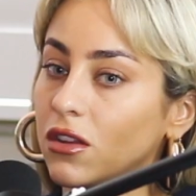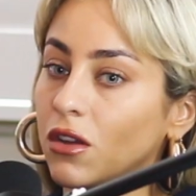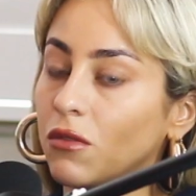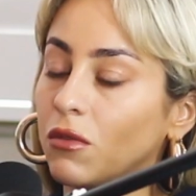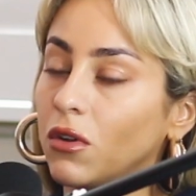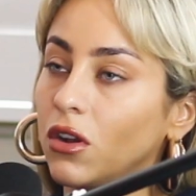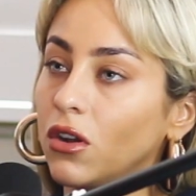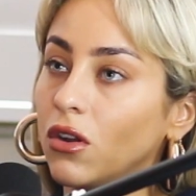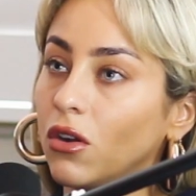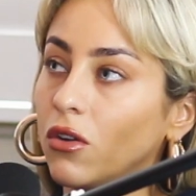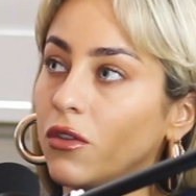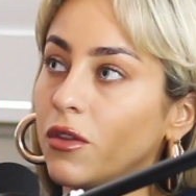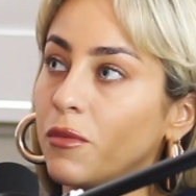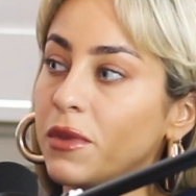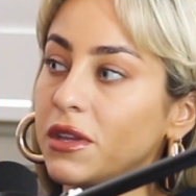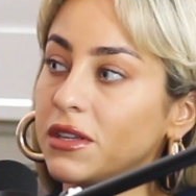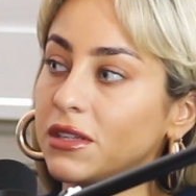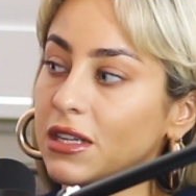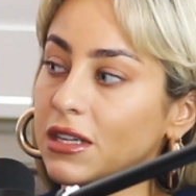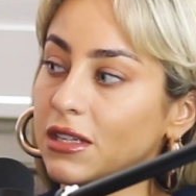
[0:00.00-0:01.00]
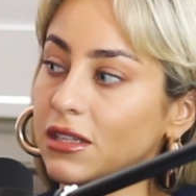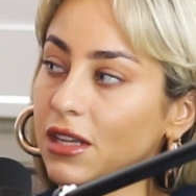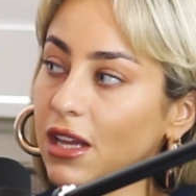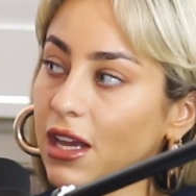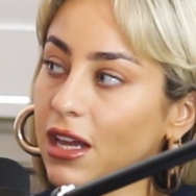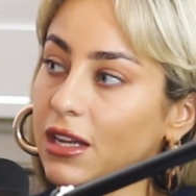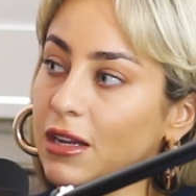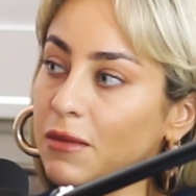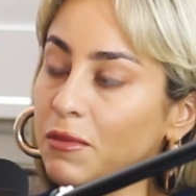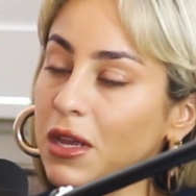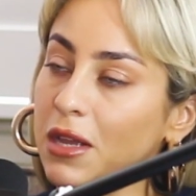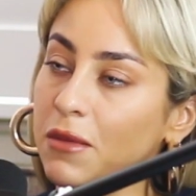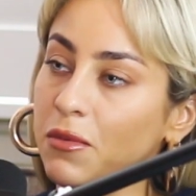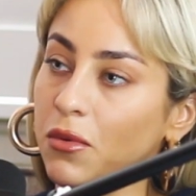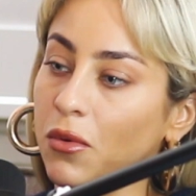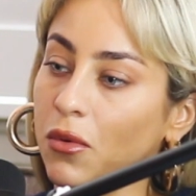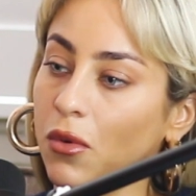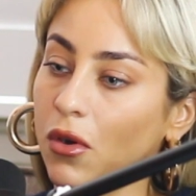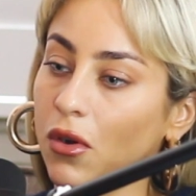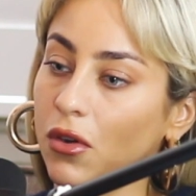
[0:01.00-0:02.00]
know, a lot of the business headed
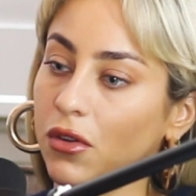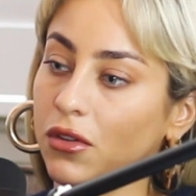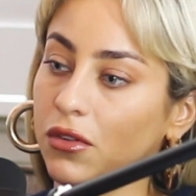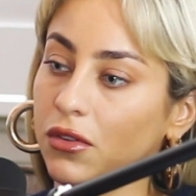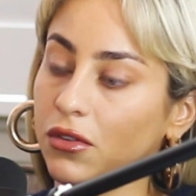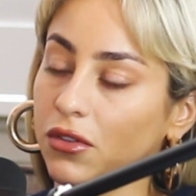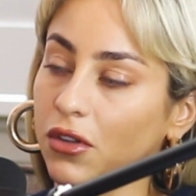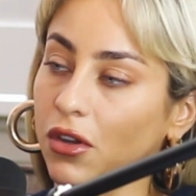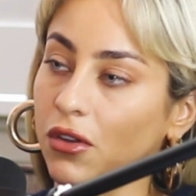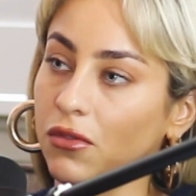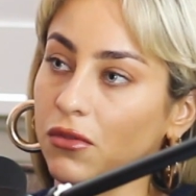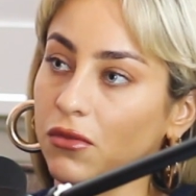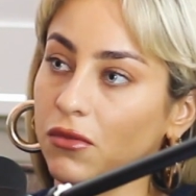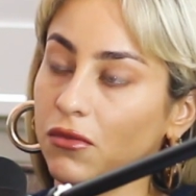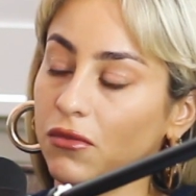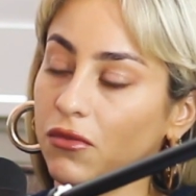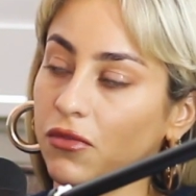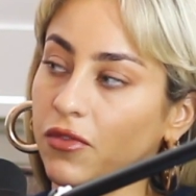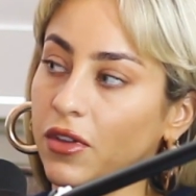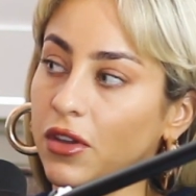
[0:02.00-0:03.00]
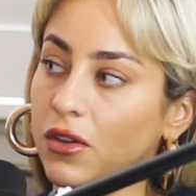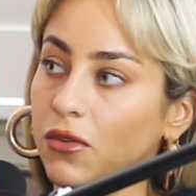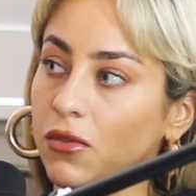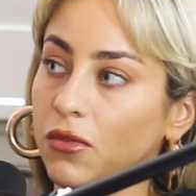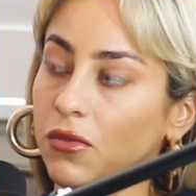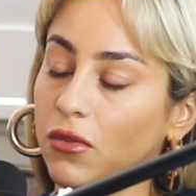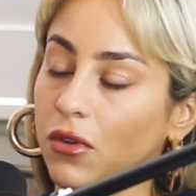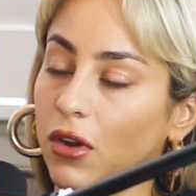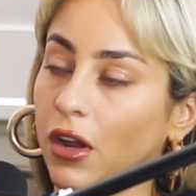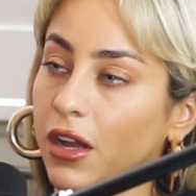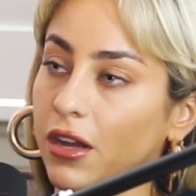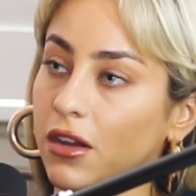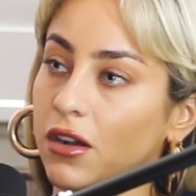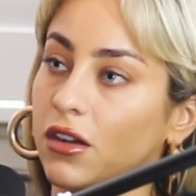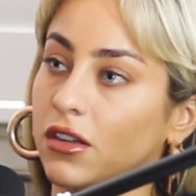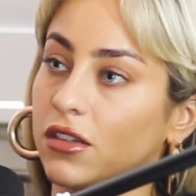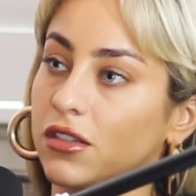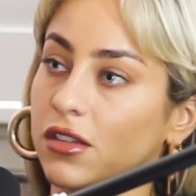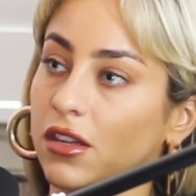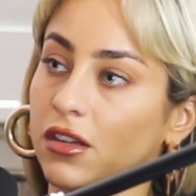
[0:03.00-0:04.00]
people don't feel like
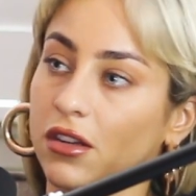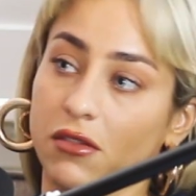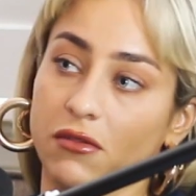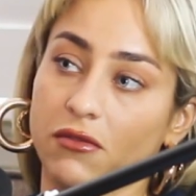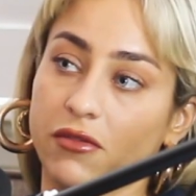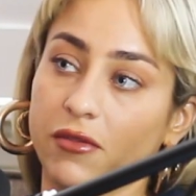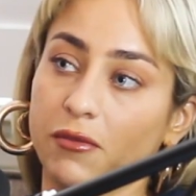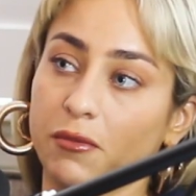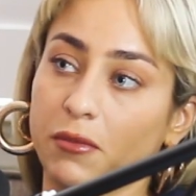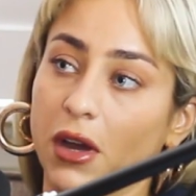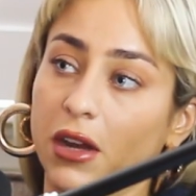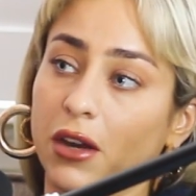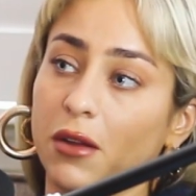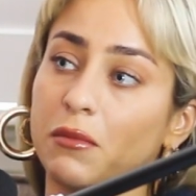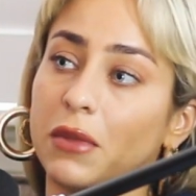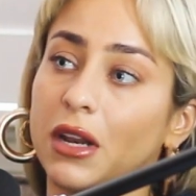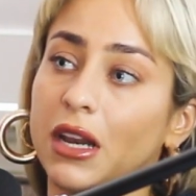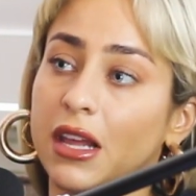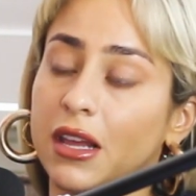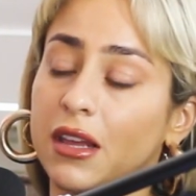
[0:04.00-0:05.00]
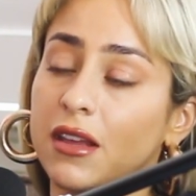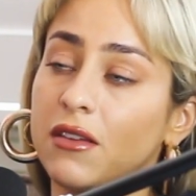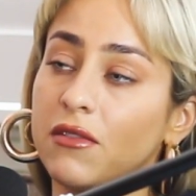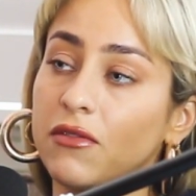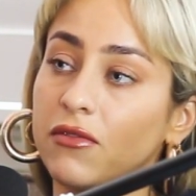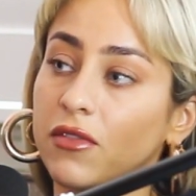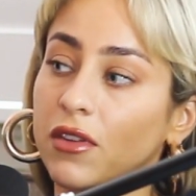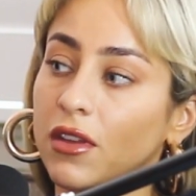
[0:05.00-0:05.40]
us. I don't believe.